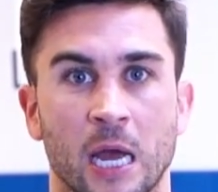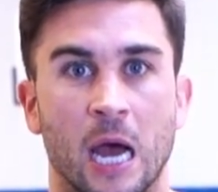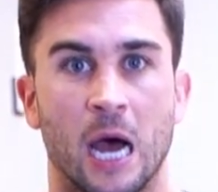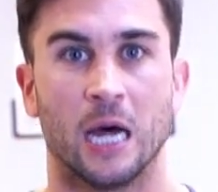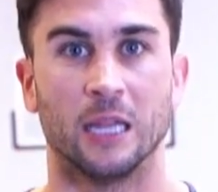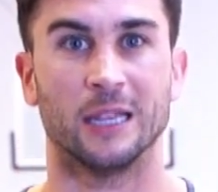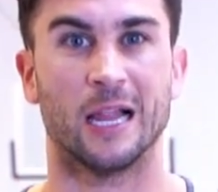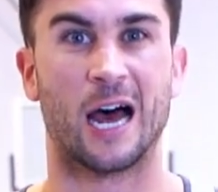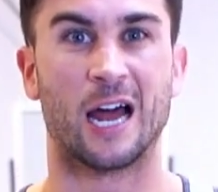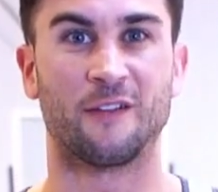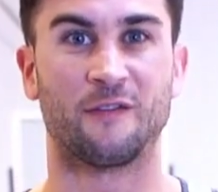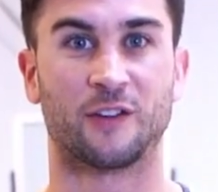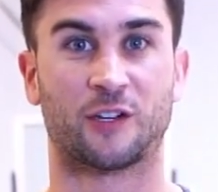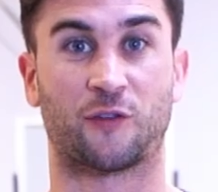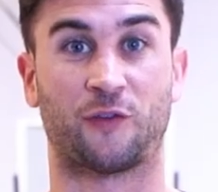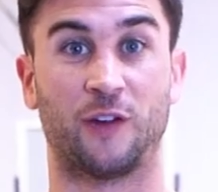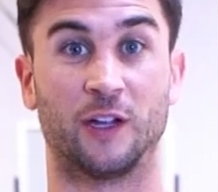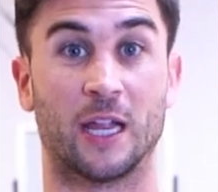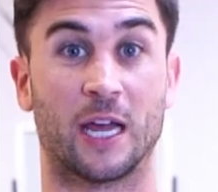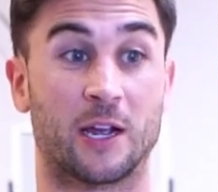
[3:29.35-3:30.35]
A lot of us
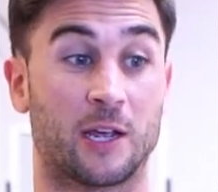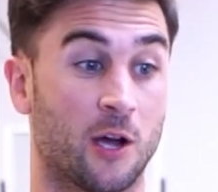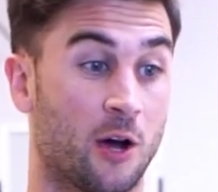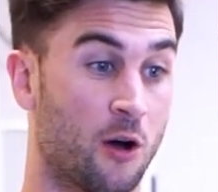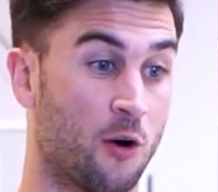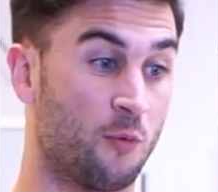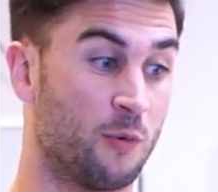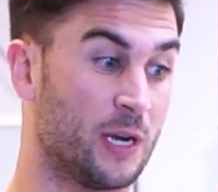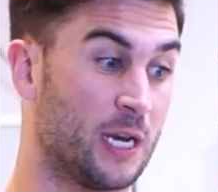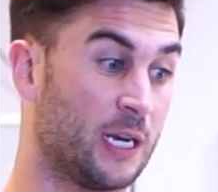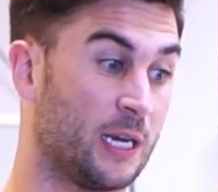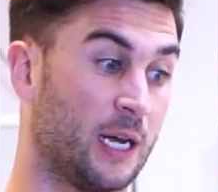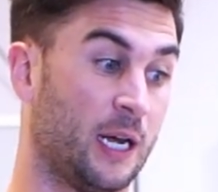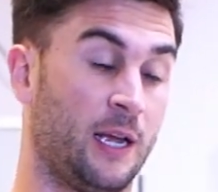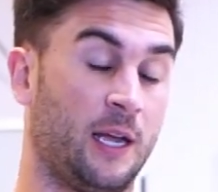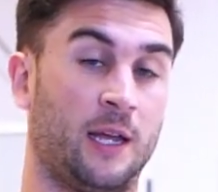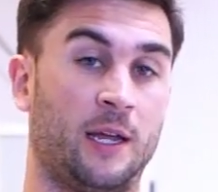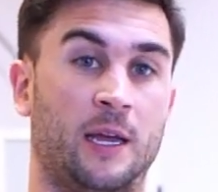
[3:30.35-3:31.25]
feel like, oh, we need to